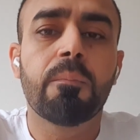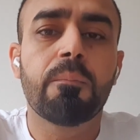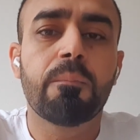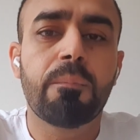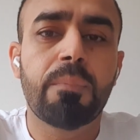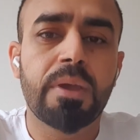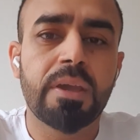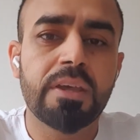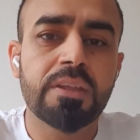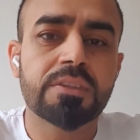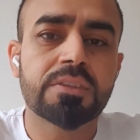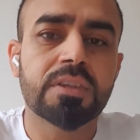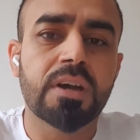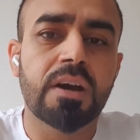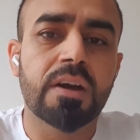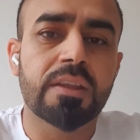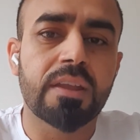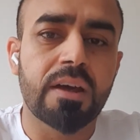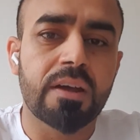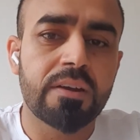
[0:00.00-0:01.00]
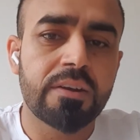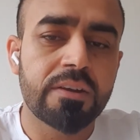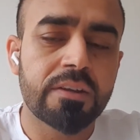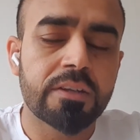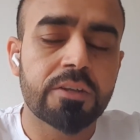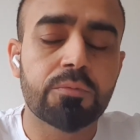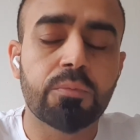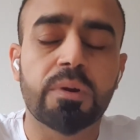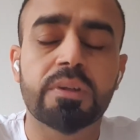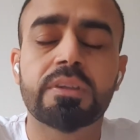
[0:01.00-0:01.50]
based on her.
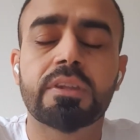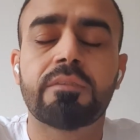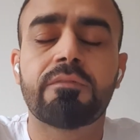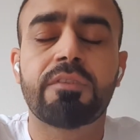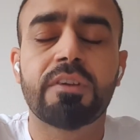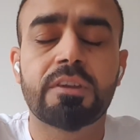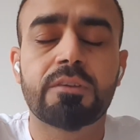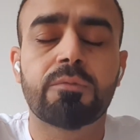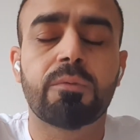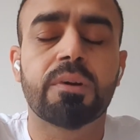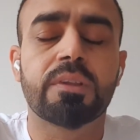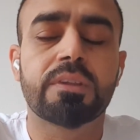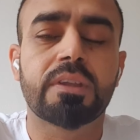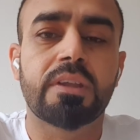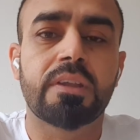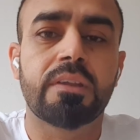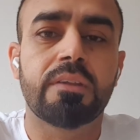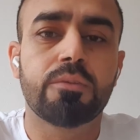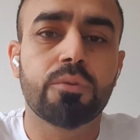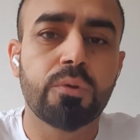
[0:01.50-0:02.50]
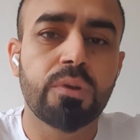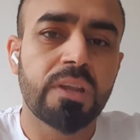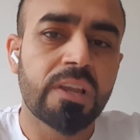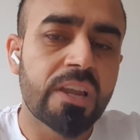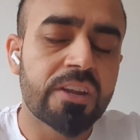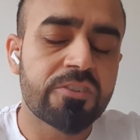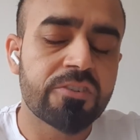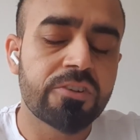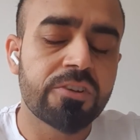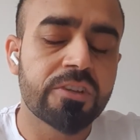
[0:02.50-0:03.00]
If it was a
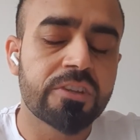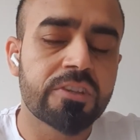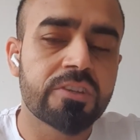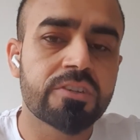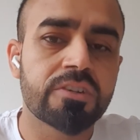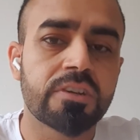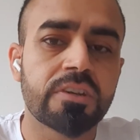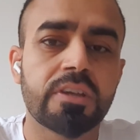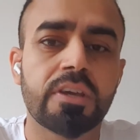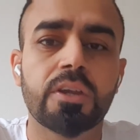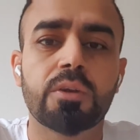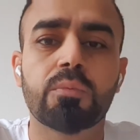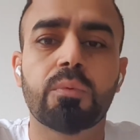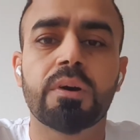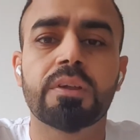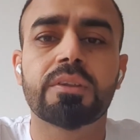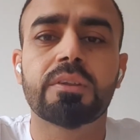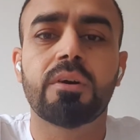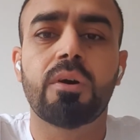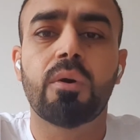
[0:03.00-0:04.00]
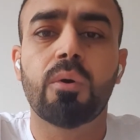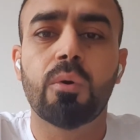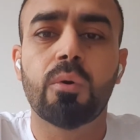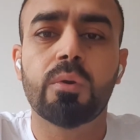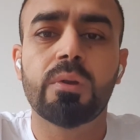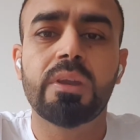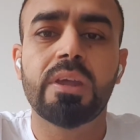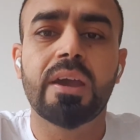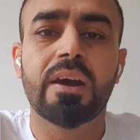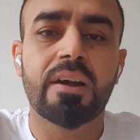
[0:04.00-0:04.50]
unilateral decision, it was
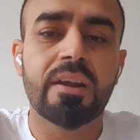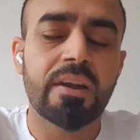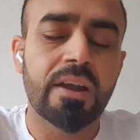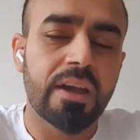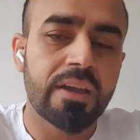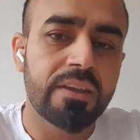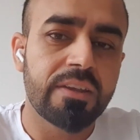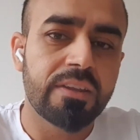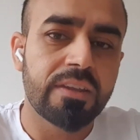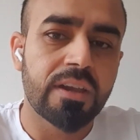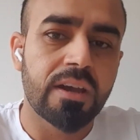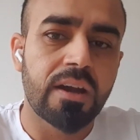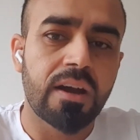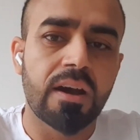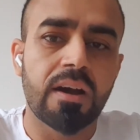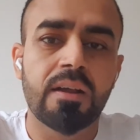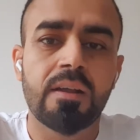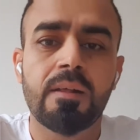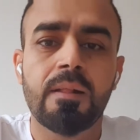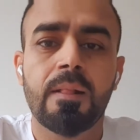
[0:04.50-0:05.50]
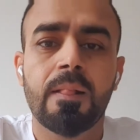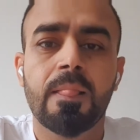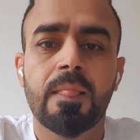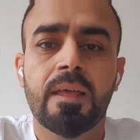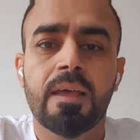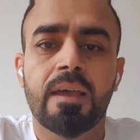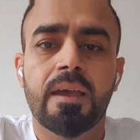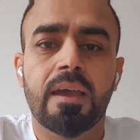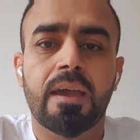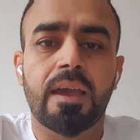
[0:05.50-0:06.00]
only her idea
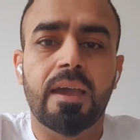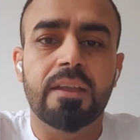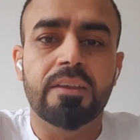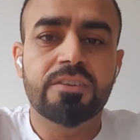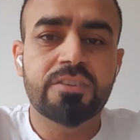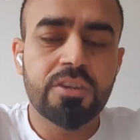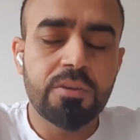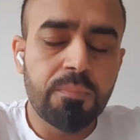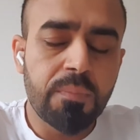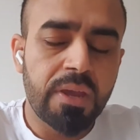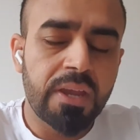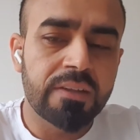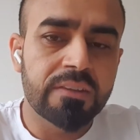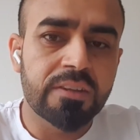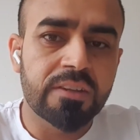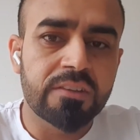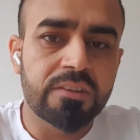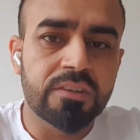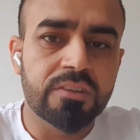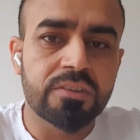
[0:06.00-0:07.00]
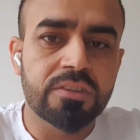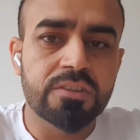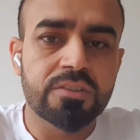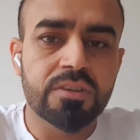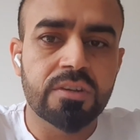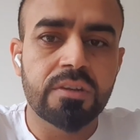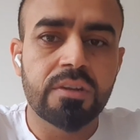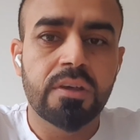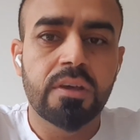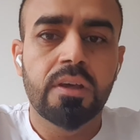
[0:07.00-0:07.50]
and she made the
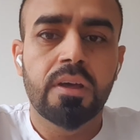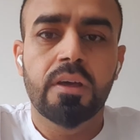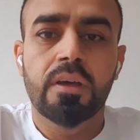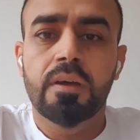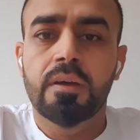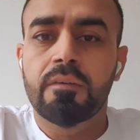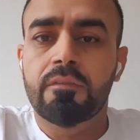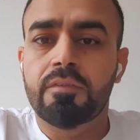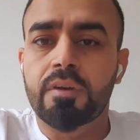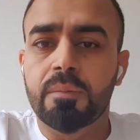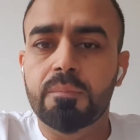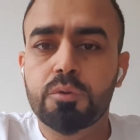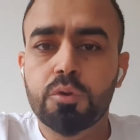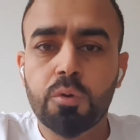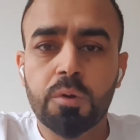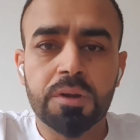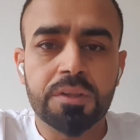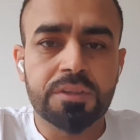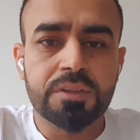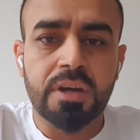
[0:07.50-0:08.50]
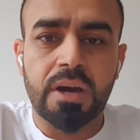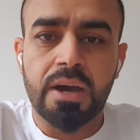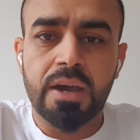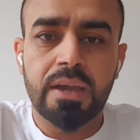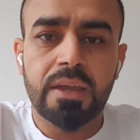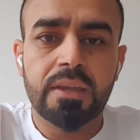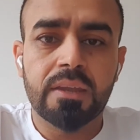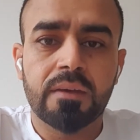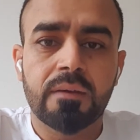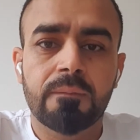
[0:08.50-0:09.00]
decision. From your
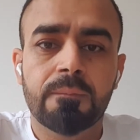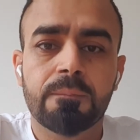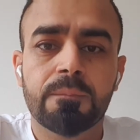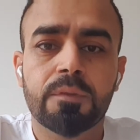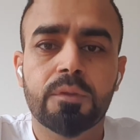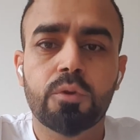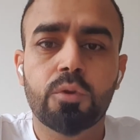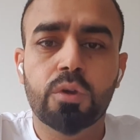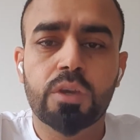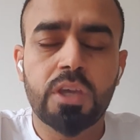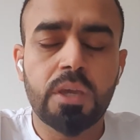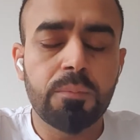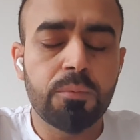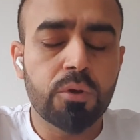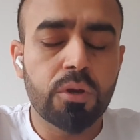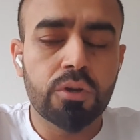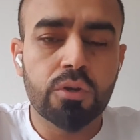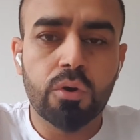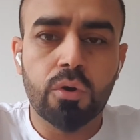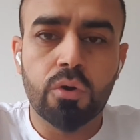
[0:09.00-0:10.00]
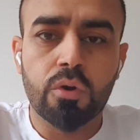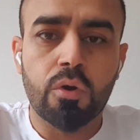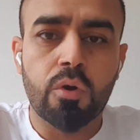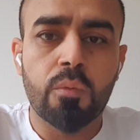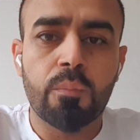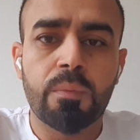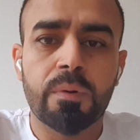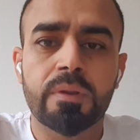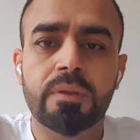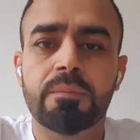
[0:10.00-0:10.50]
side, you keep your door
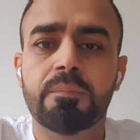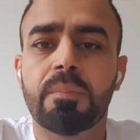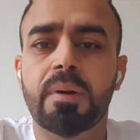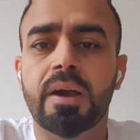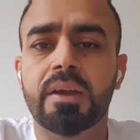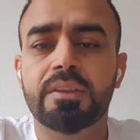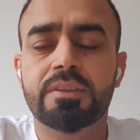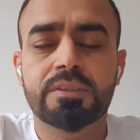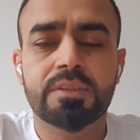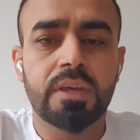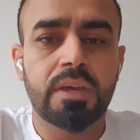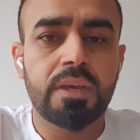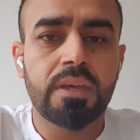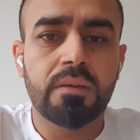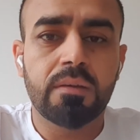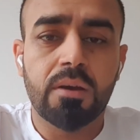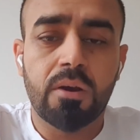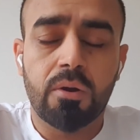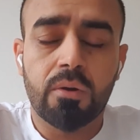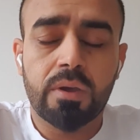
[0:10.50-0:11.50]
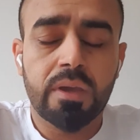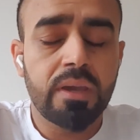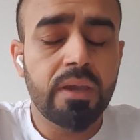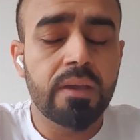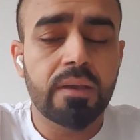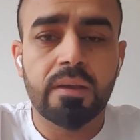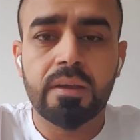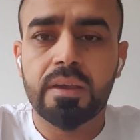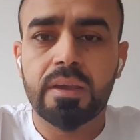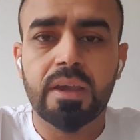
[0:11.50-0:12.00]
open by saying,
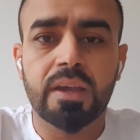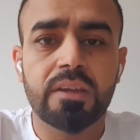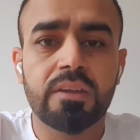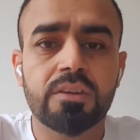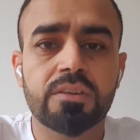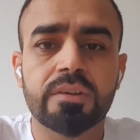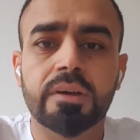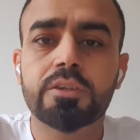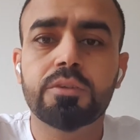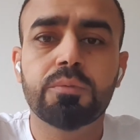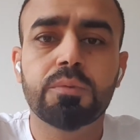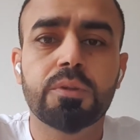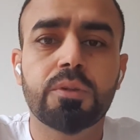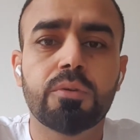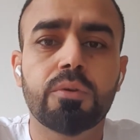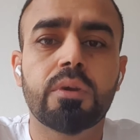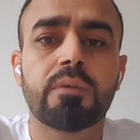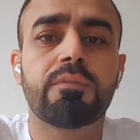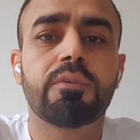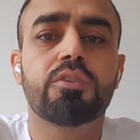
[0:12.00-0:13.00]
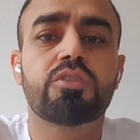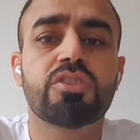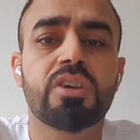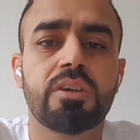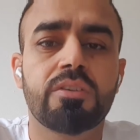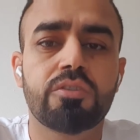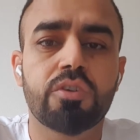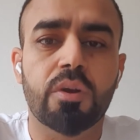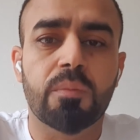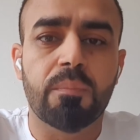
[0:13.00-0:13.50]
okay, get in touch with you if you
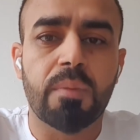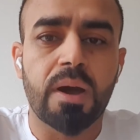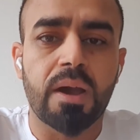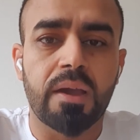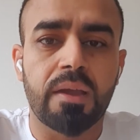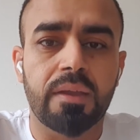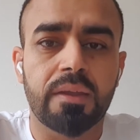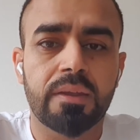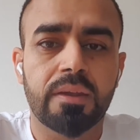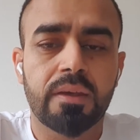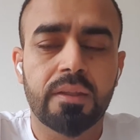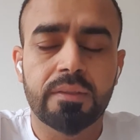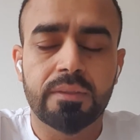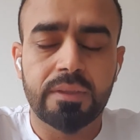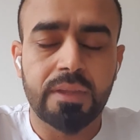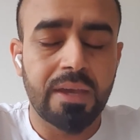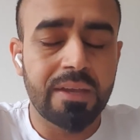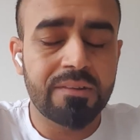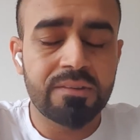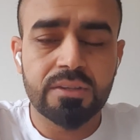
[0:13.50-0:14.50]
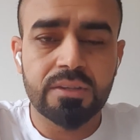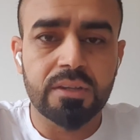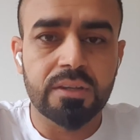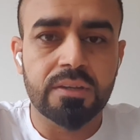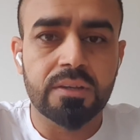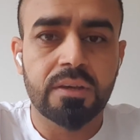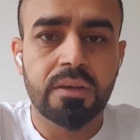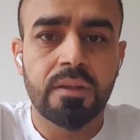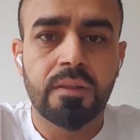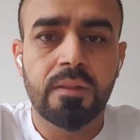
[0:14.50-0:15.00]
change your mind. That's it.